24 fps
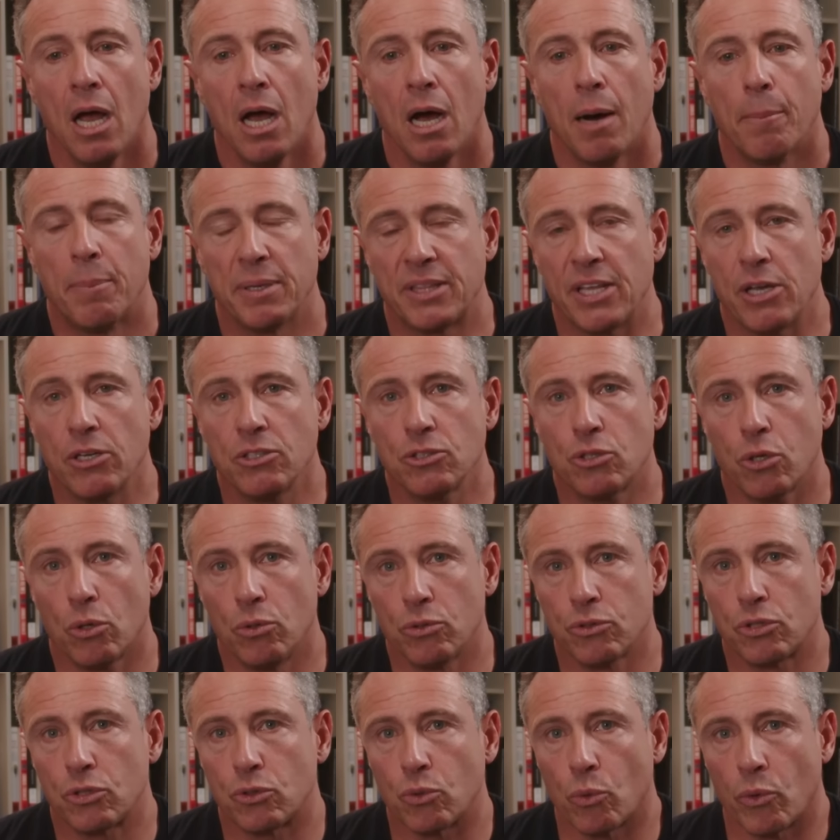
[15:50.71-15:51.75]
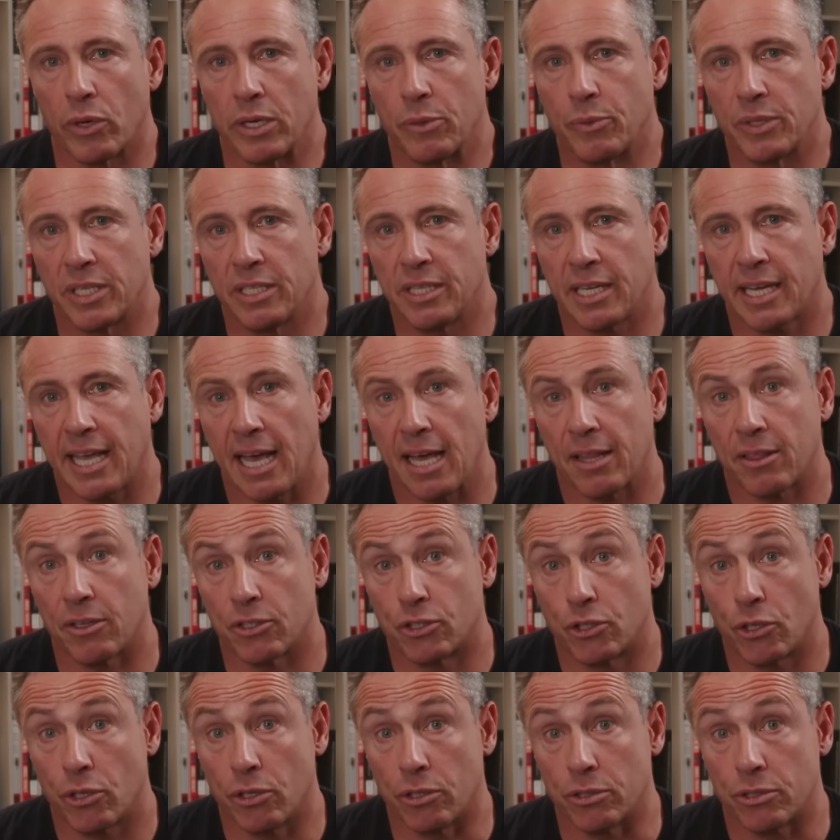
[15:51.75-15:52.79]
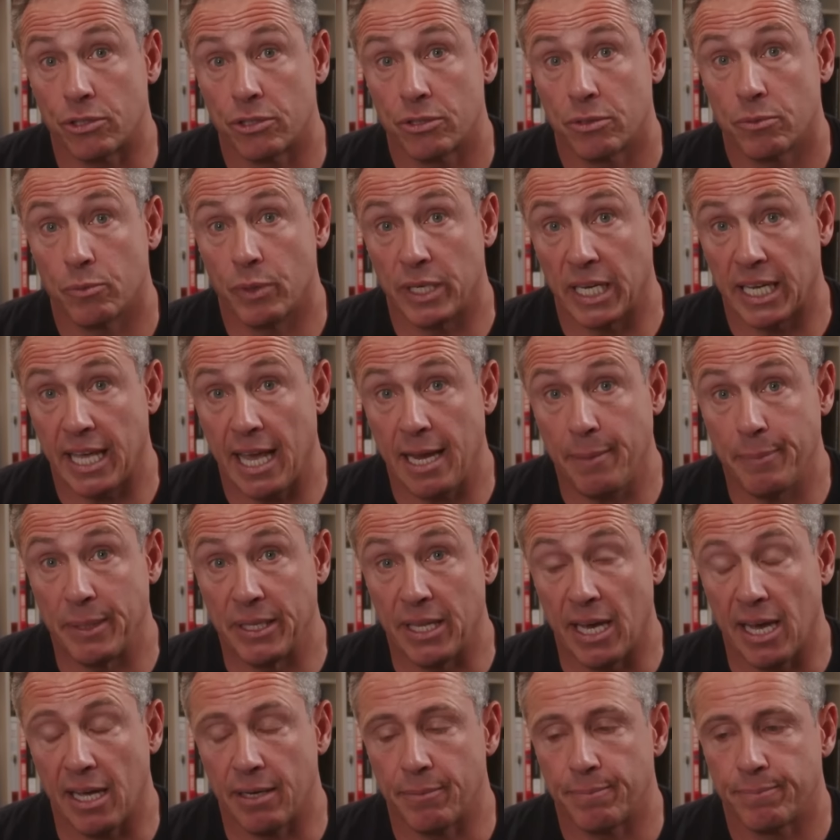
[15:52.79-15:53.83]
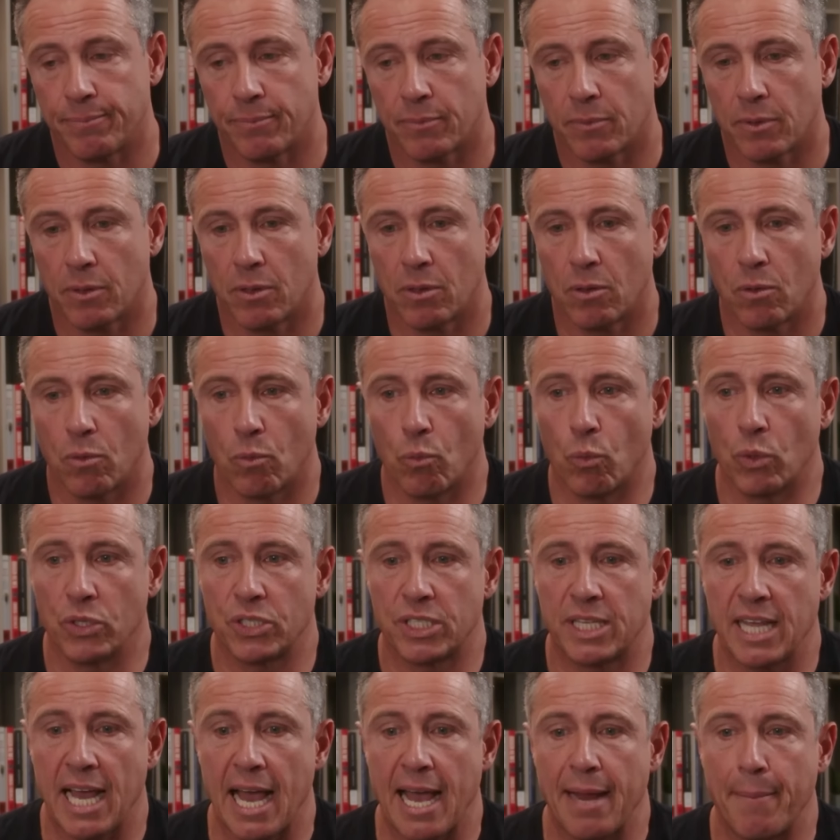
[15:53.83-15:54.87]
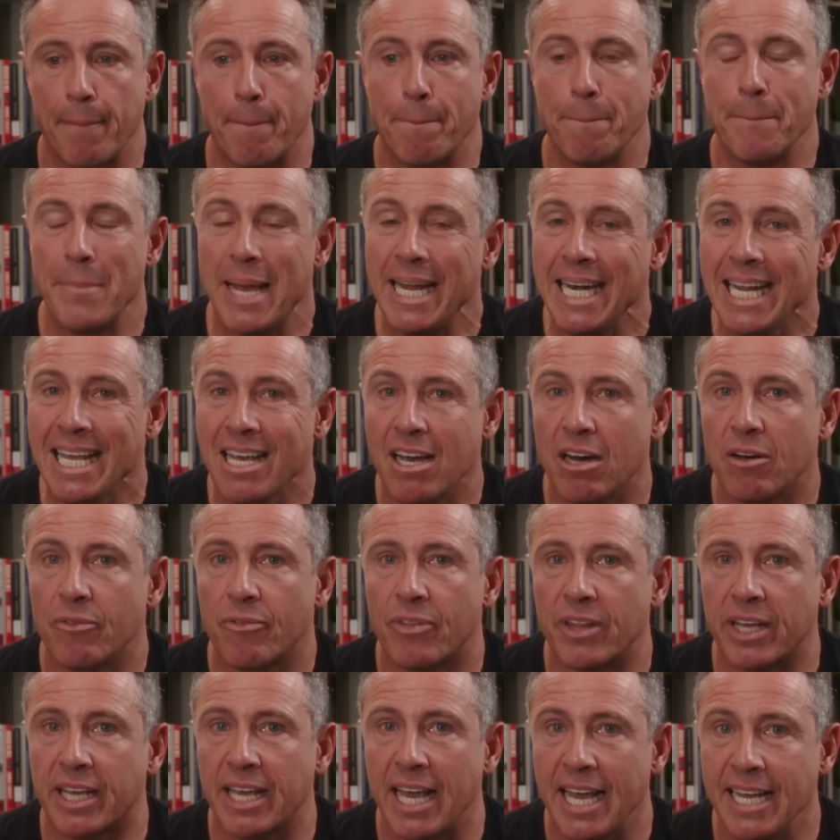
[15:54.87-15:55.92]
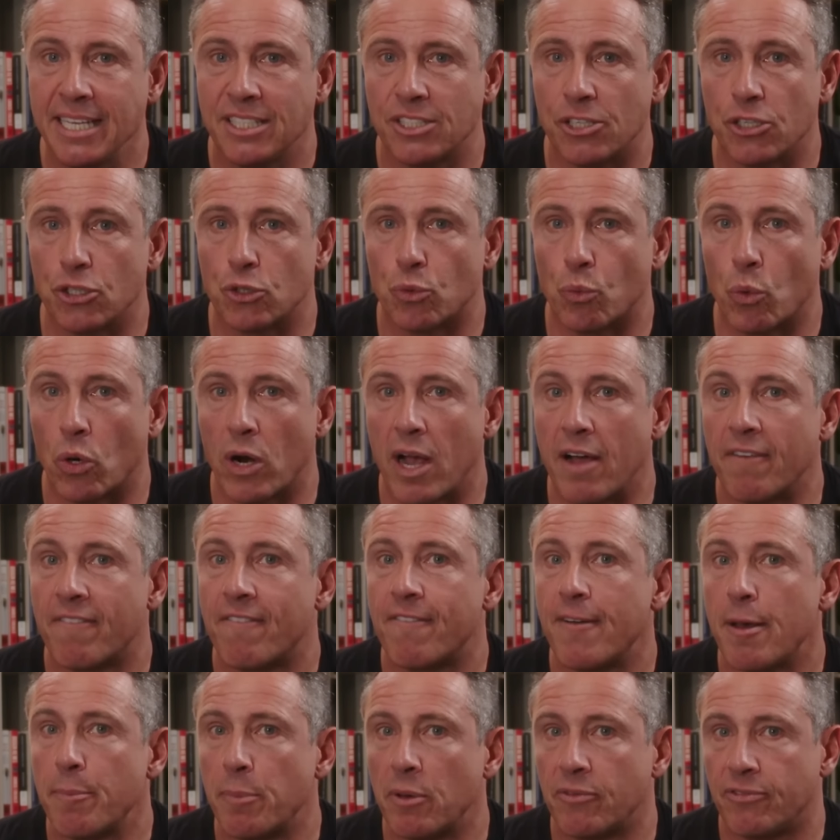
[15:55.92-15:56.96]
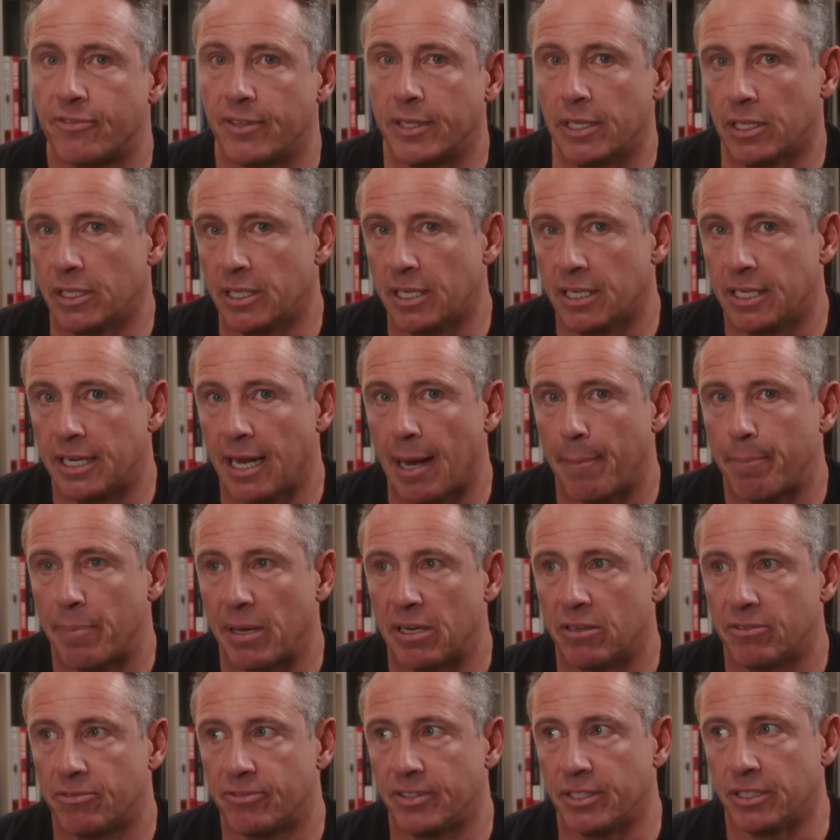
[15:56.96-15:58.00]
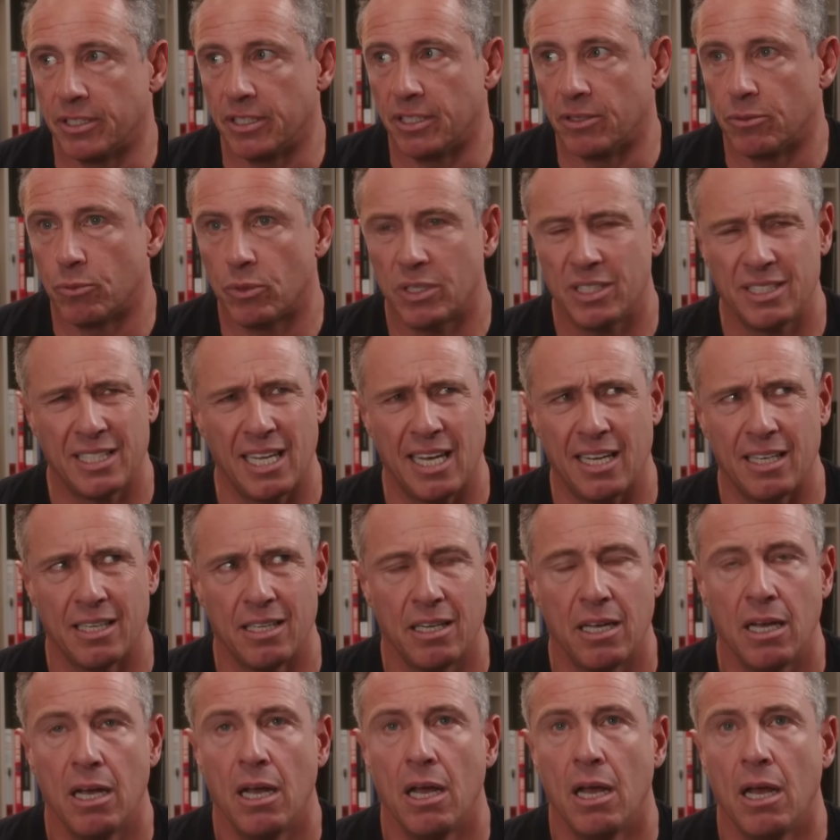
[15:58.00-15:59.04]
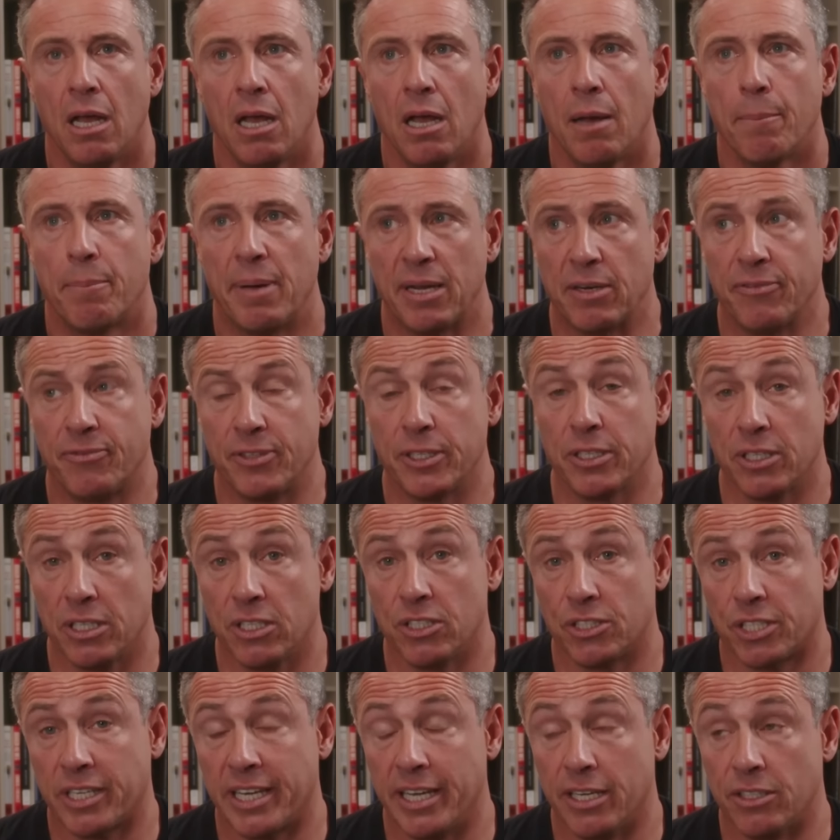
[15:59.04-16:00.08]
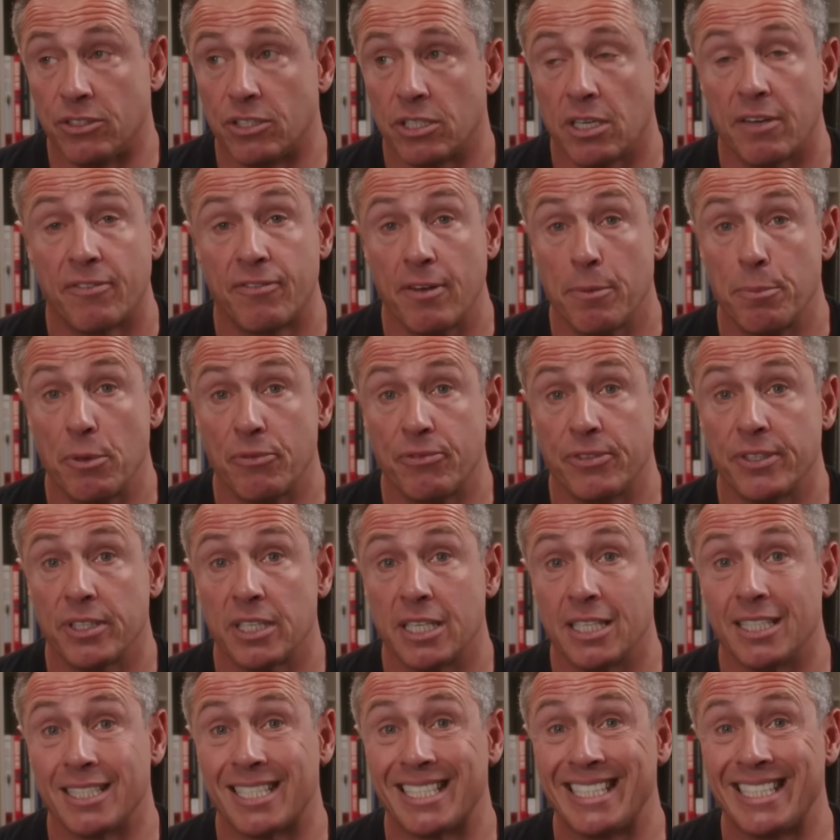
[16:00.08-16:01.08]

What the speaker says: But the untold story within the Catholic Church, when it came to that, was that many of the cases were ephebophilia, not pedophilia. What is that? Pedophilia is kids. Ephebophilia is